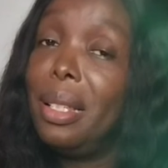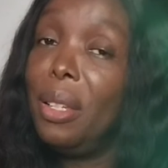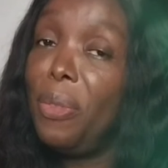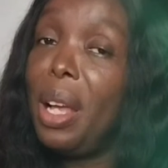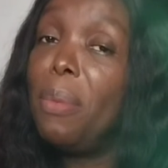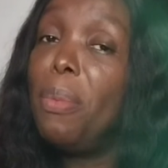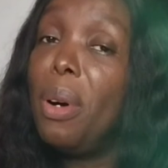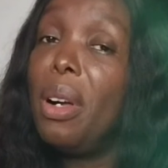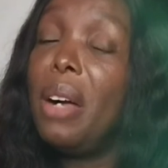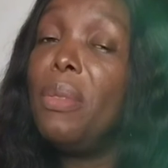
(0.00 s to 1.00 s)
chiefly
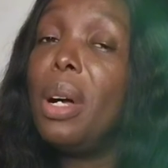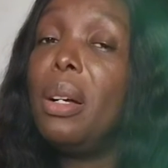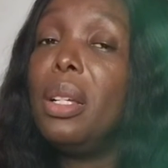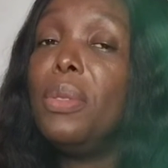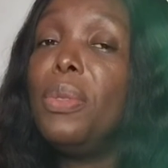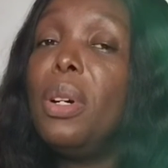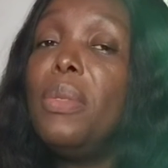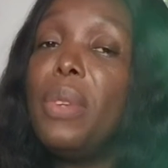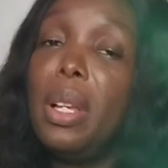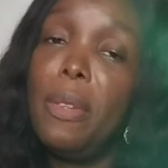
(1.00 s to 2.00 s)

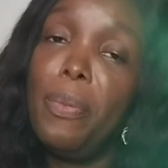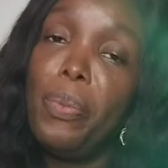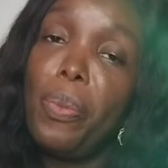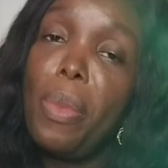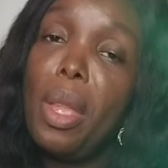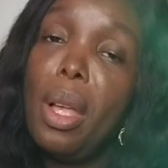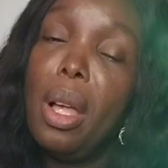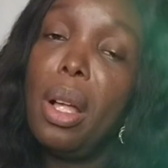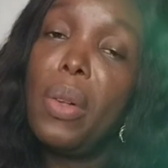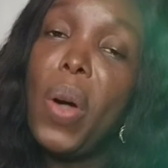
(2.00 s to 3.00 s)
involved in
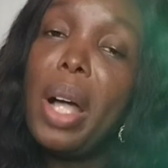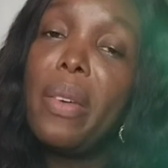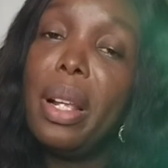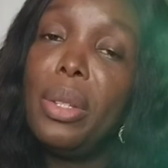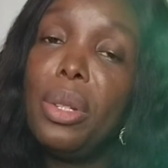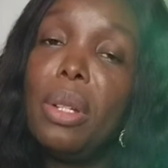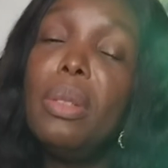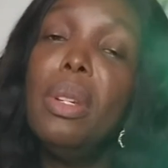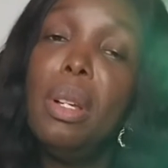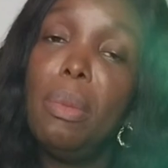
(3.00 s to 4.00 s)

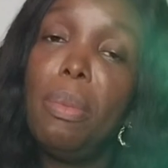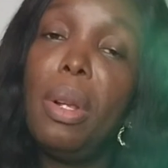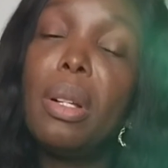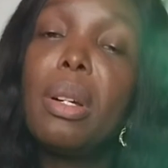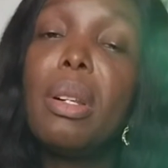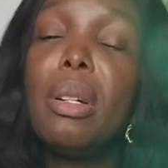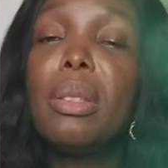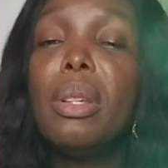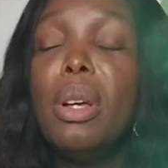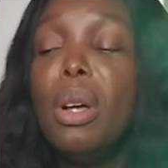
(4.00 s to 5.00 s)
coagulation, blood
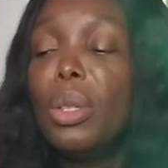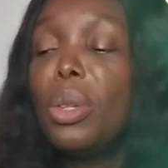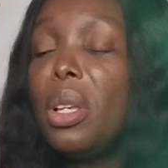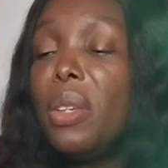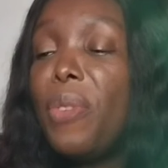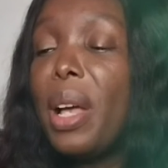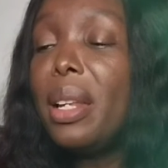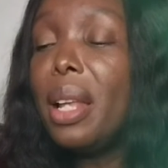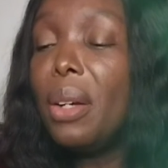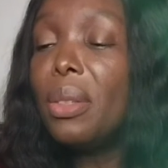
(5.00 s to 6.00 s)
clot. So you
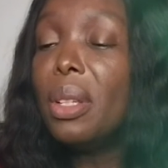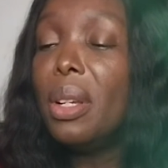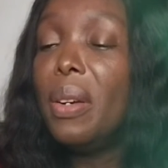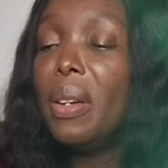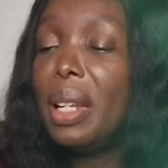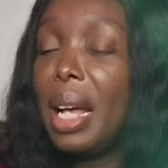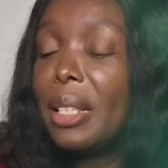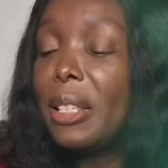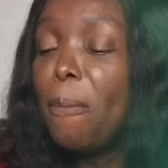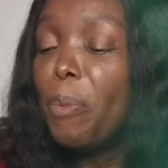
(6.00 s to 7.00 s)
find out
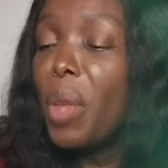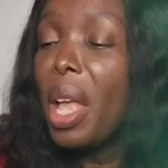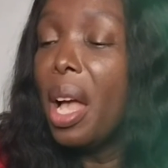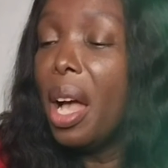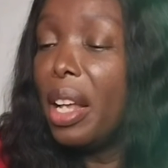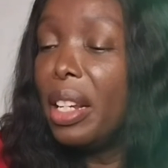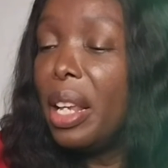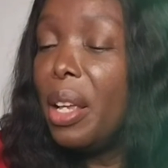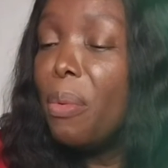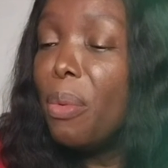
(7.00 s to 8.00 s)
that
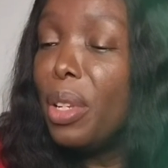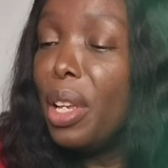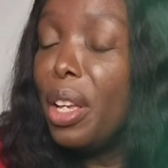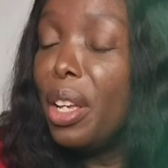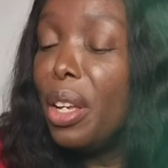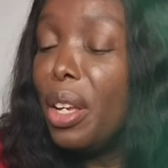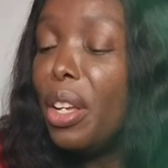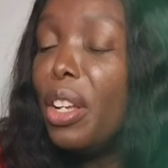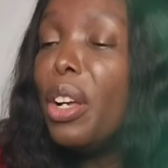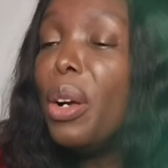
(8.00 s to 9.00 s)

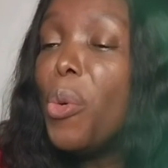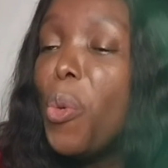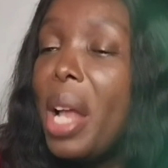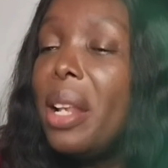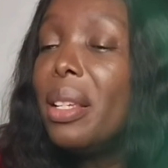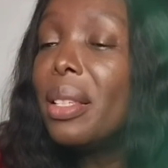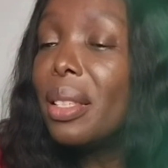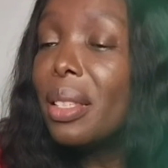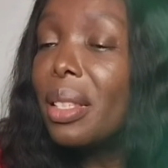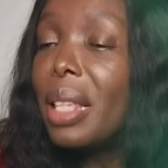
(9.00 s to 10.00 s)
when the
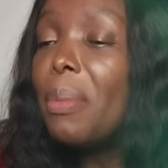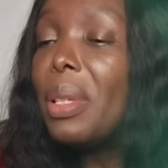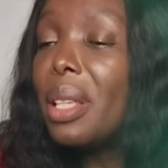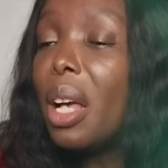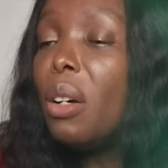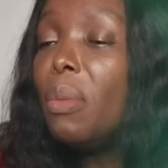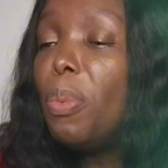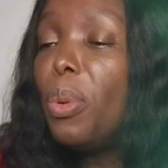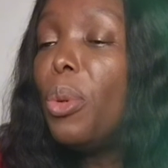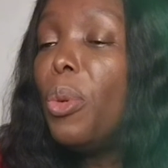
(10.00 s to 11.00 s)
stem cell
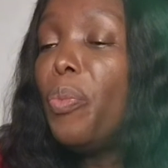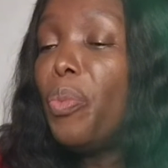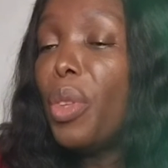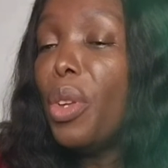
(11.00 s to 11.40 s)
pool